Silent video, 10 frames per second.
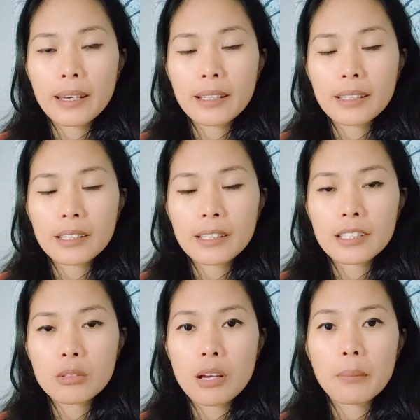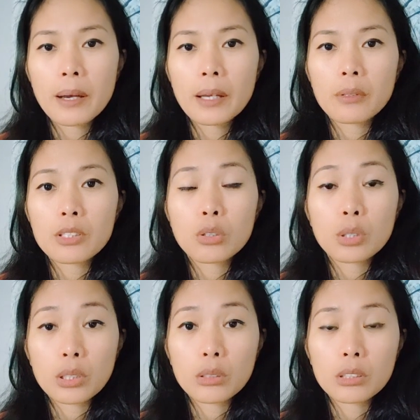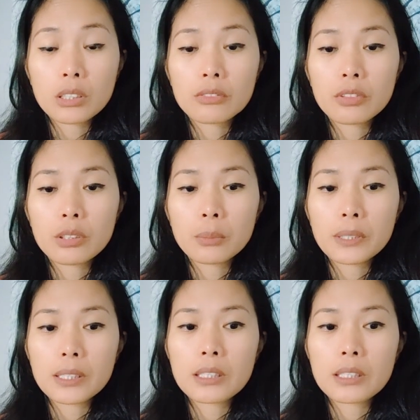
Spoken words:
It is quite bad what's going on in the Philippines.